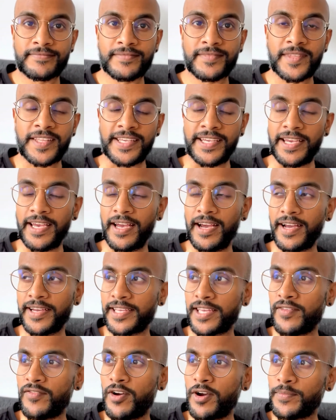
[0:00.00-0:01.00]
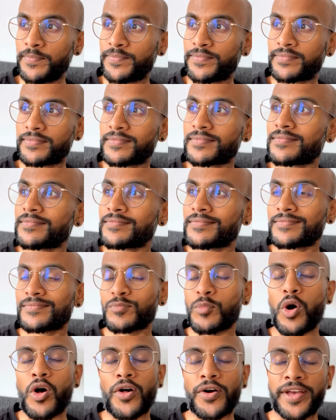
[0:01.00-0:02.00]
Yeah, I give up.
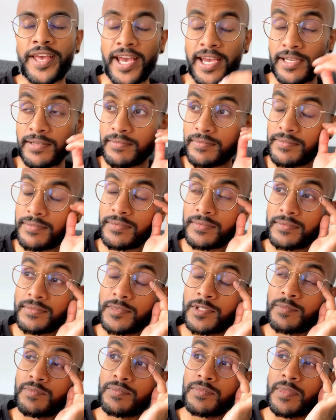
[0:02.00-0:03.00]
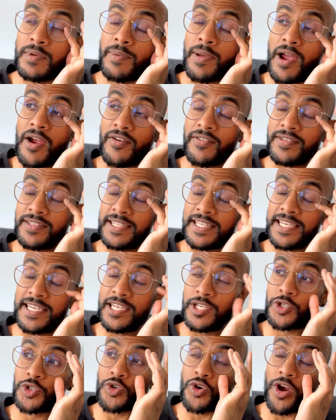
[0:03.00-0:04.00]
Well, okay, apparently
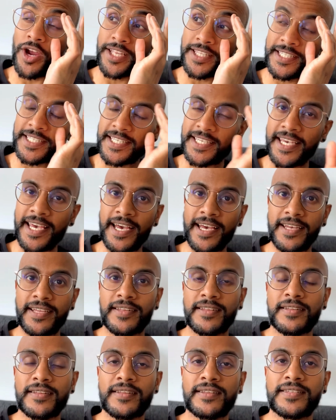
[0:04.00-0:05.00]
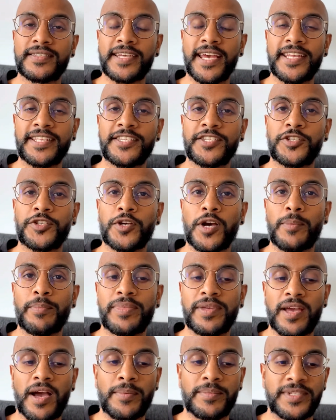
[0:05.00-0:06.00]
trying to get data to
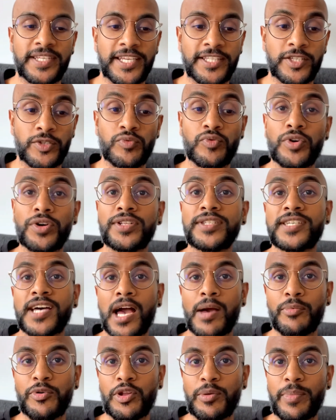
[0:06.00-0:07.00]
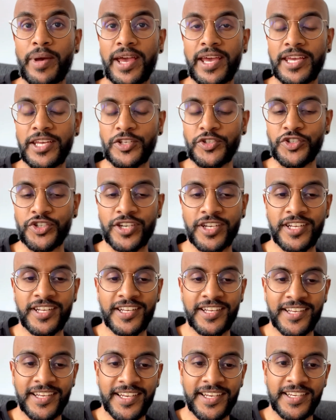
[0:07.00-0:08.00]
be updated real time on a page
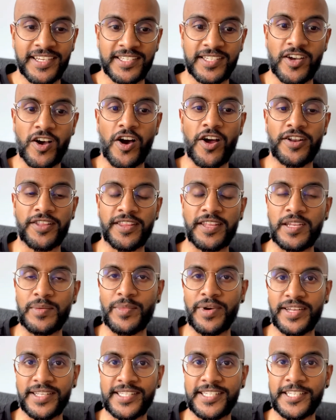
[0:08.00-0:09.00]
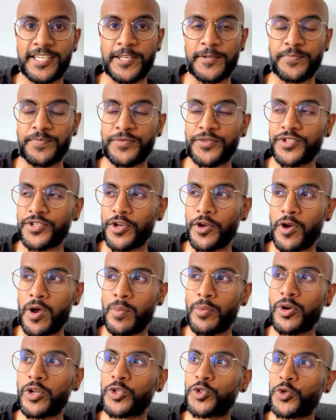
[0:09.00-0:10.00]
is harder than it might seem. So I'm
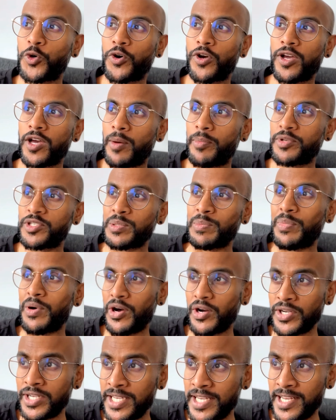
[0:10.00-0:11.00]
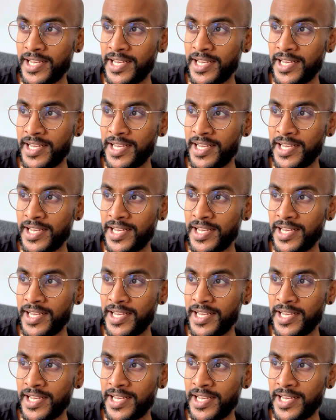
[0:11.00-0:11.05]
going to chalk it up as a bug.